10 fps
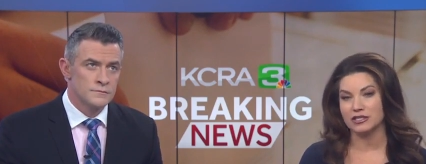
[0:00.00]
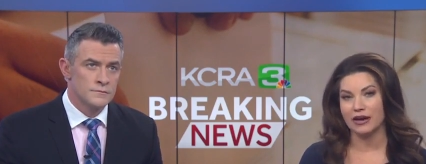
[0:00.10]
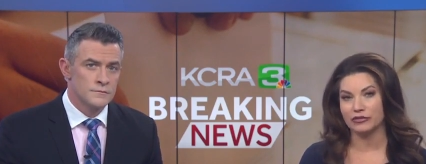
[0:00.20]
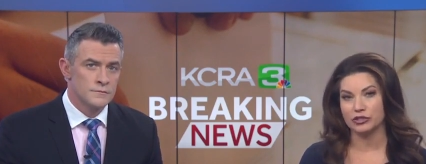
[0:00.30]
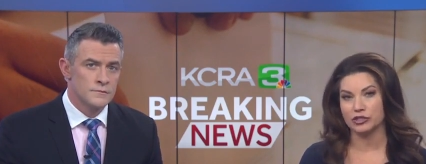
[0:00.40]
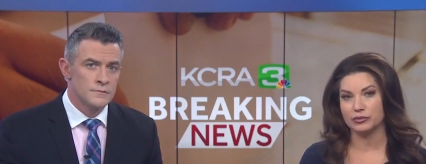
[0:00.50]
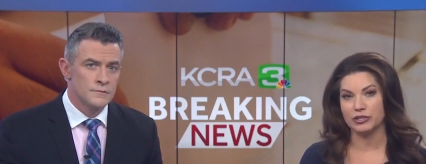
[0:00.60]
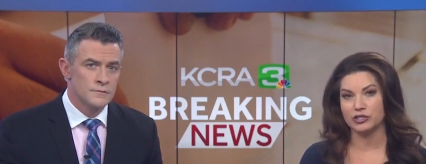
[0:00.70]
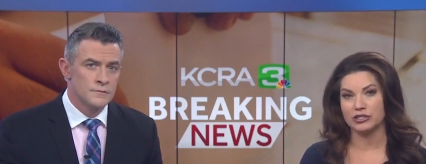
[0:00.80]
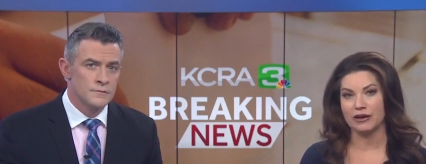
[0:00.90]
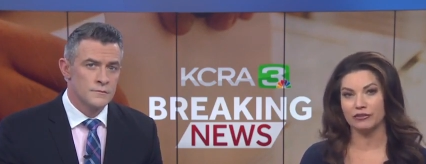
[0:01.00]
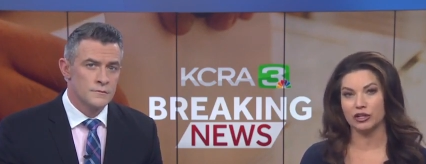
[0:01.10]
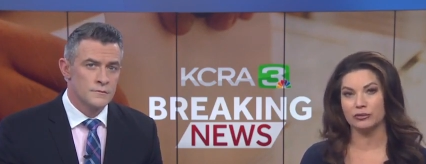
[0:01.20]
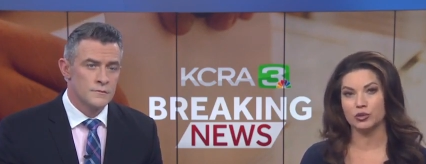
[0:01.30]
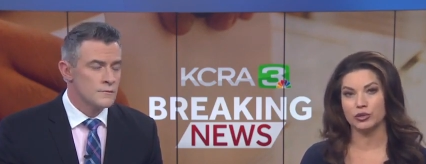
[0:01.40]
Speaker 1: after suspicious
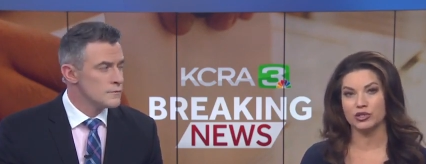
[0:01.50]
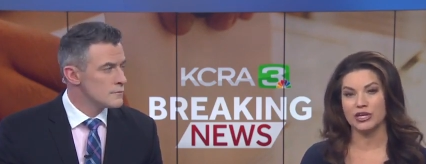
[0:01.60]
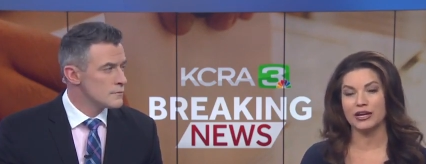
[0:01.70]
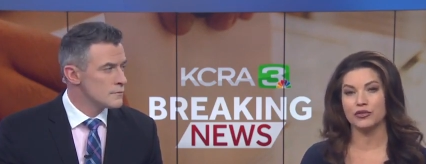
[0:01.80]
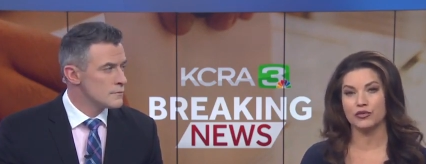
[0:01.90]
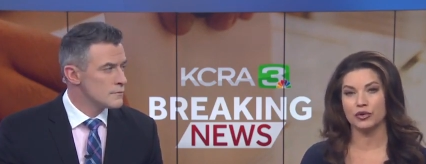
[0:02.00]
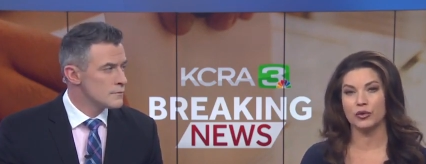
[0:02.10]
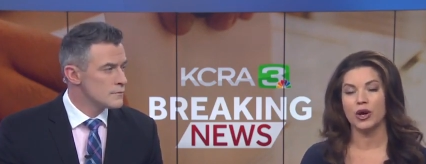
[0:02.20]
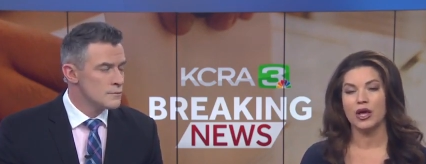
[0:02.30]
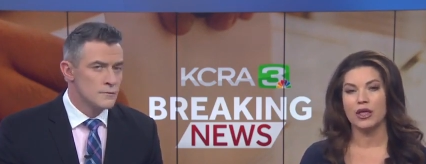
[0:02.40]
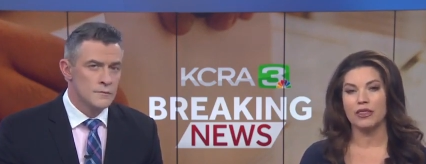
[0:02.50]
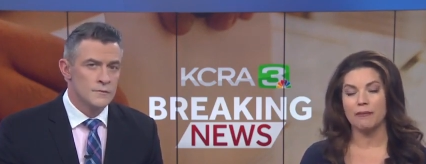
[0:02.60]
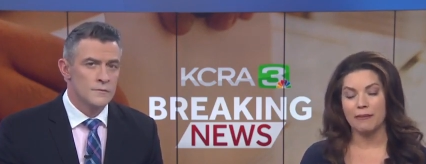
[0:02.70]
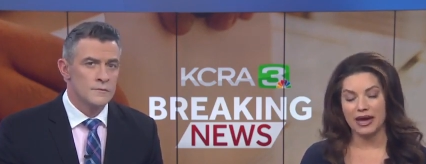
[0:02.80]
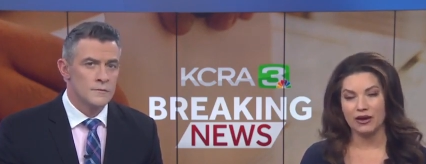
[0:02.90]
envelopes were sent through the
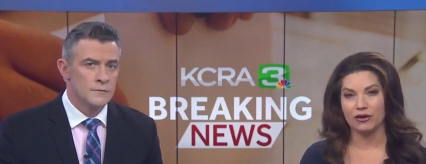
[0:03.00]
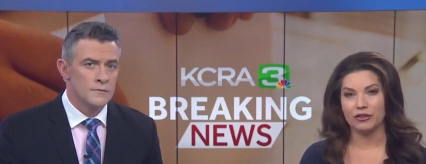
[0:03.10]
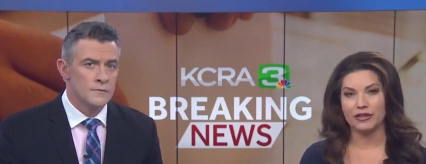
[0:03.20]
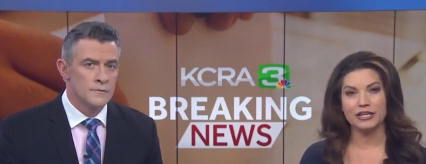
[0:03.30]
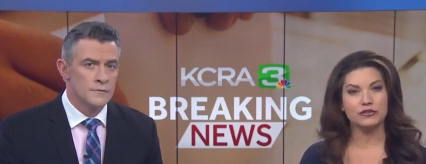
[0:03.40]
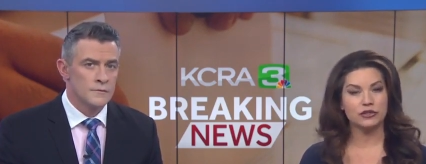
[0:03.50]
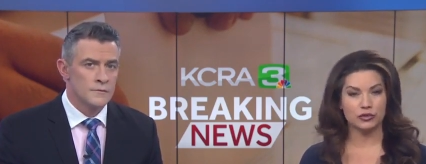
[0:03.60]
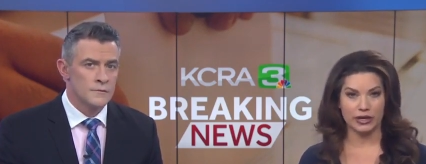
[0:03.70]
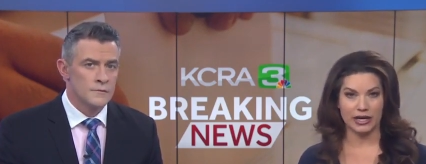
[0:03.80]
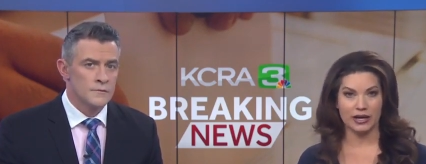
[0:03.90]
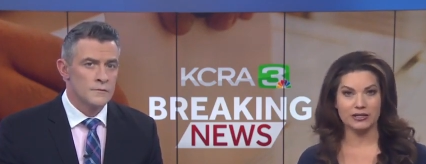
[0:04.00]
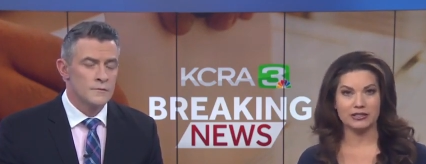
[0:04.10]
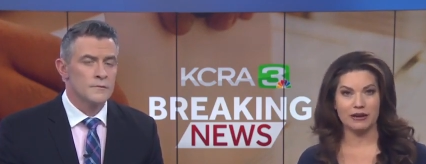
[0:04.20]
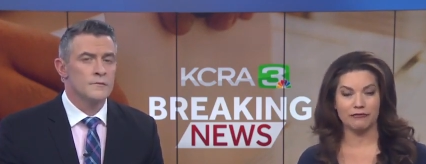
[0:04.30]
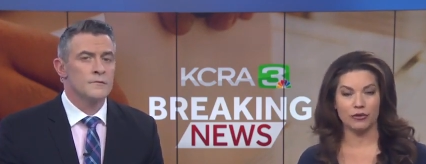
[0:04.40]
mail. Thanks for joining
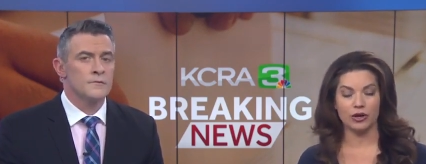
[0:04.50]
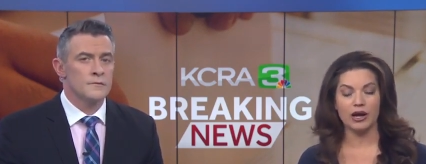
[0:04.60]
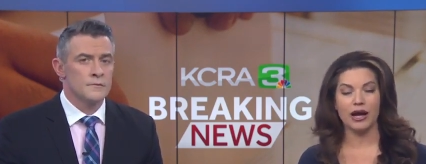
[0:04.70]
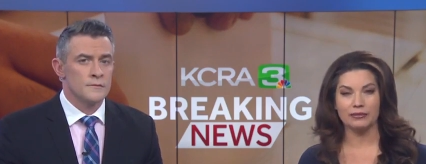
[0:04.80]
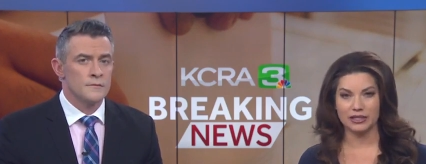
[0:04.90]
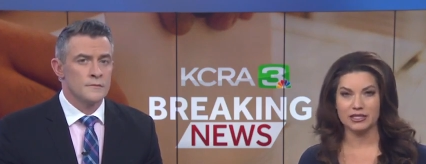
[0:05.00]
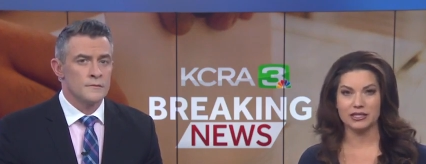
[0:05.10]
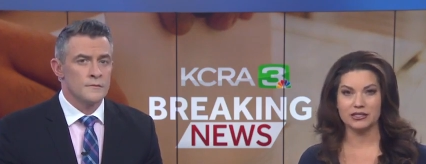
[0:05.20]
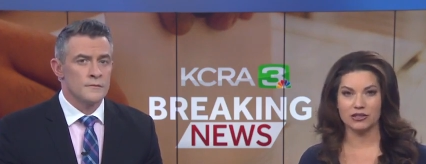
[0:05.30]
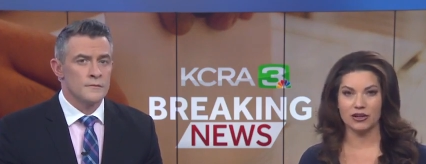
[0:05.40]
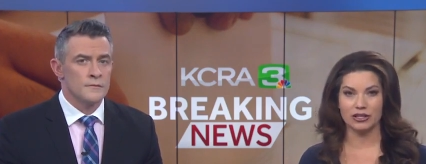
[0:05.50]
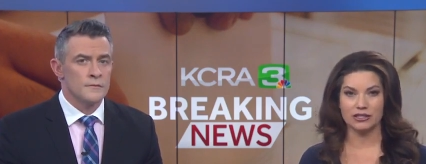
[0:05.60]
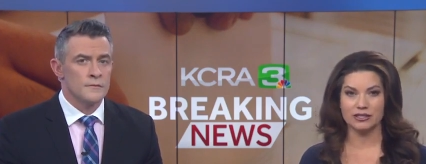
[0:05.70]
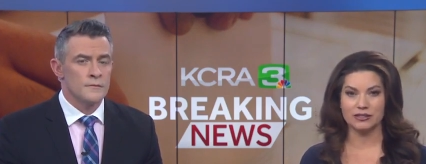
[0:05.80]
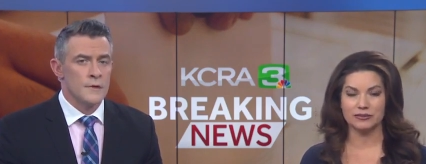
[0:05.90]
us at 4. I'm Lisa
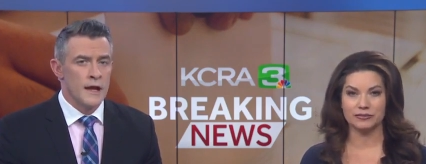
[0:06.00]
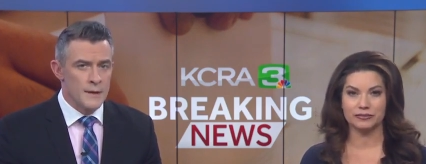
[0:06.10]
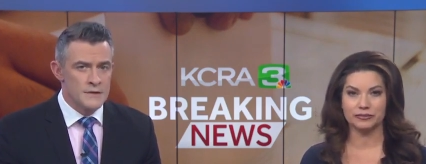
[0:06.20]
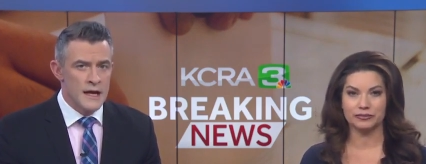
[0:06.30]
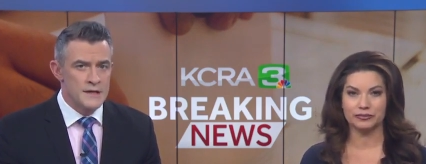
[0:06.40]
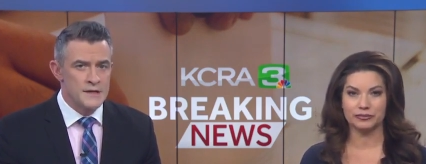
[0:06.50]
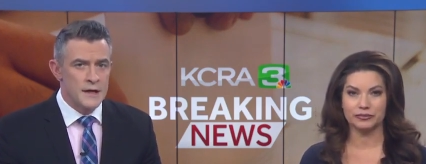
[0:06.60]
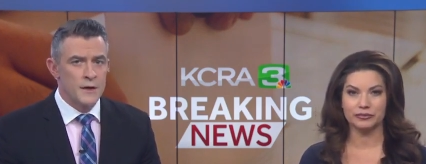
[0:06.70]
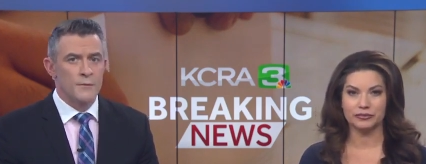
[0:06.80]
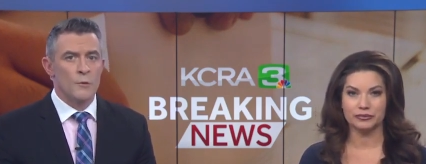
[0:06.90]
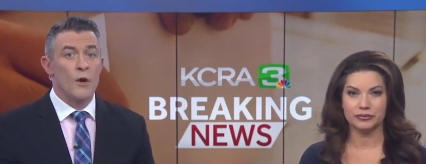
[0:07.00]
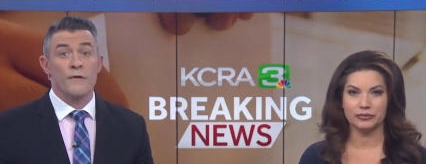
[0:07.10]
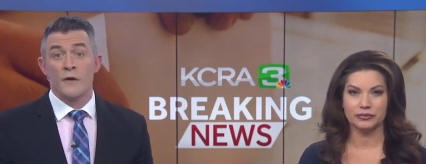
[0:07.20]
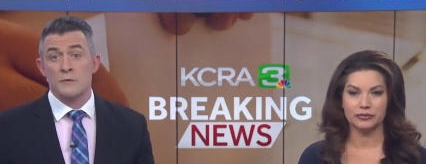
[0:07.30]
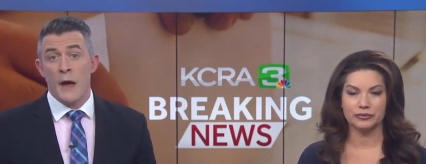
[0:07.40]
Gonzalez.
Speaker 2: And I'm Ty Steele. One
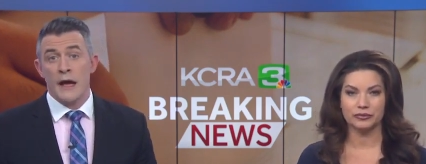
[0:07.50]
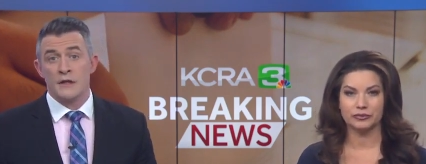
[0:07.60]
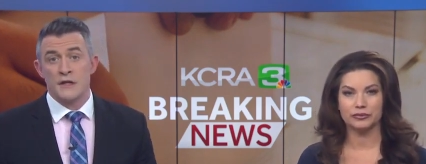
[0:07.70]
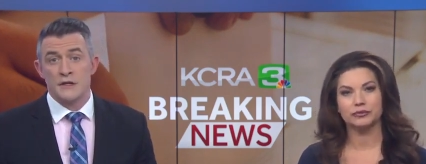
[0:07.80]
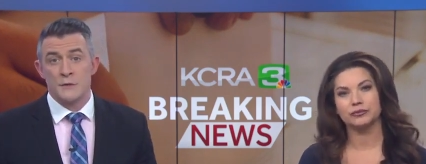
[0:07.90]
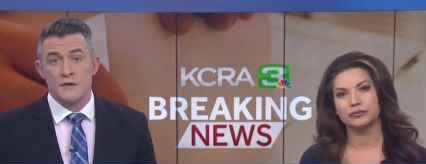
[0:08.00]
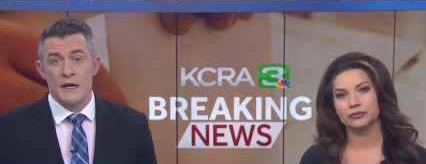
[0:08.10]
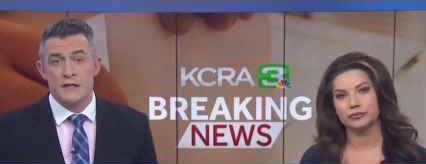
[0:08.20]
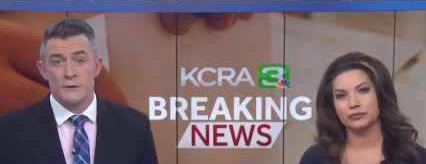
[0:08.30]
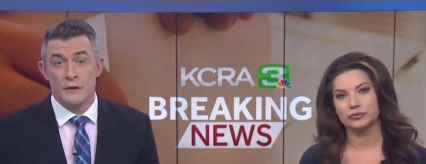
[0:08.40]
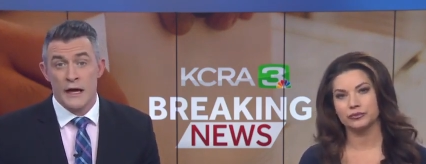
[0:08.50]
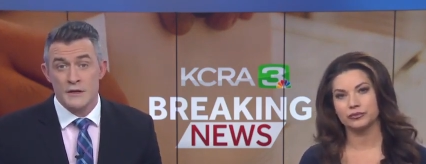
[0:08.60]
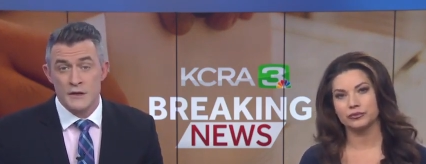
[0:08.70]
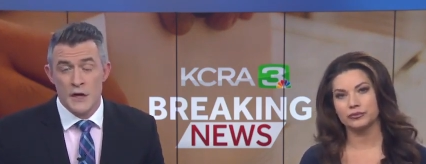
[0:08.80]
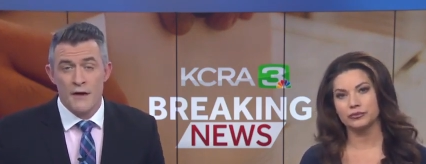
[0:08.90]
of those packages was sent to an
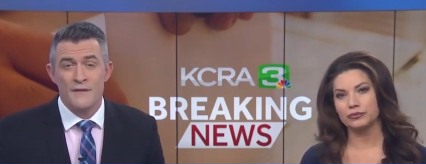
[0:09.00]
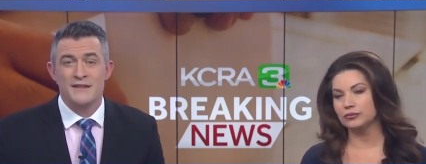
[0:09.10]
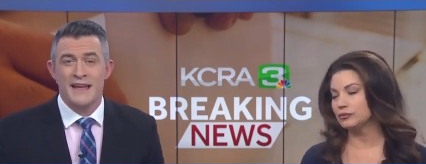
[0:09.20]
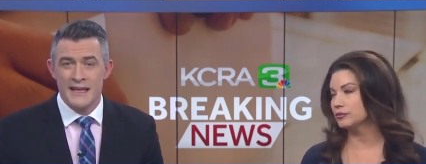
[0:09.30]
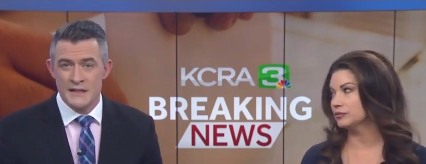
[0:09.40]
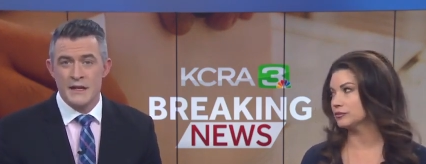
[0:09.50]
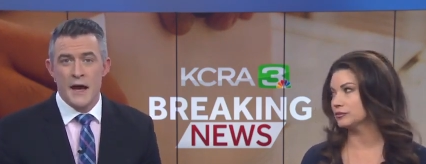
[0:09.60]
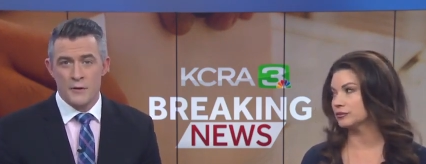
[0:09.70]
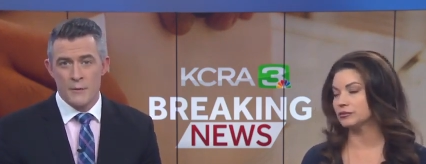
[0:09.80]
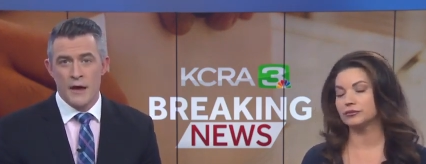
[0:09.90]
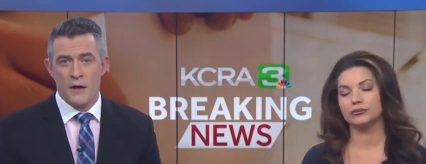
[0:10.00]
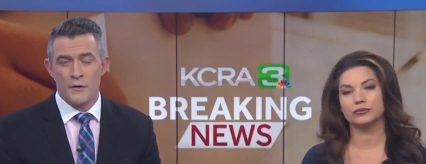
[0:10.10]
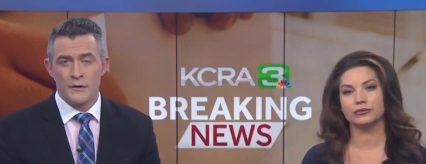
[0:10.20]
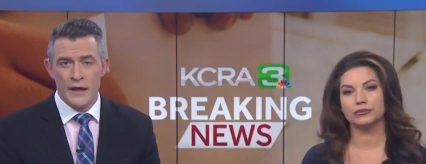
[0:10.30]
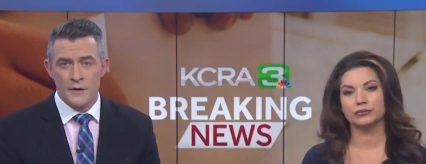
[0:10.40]
elections office in Sacramento.
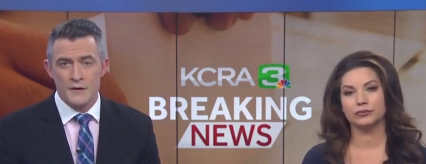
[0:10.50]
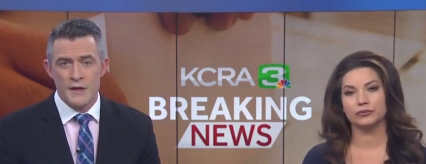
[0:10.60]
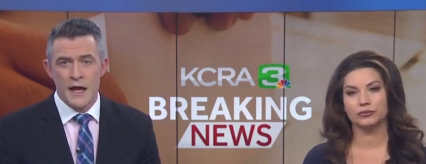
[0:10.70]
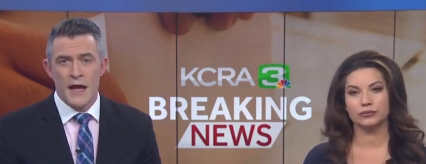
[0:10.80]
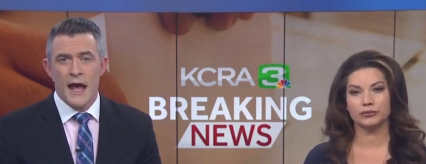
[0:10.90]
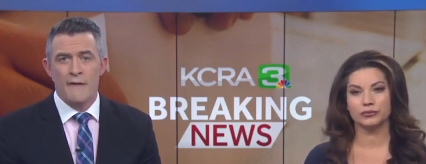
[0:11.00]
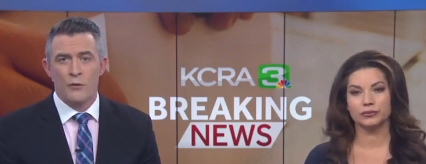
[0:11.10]
The letters have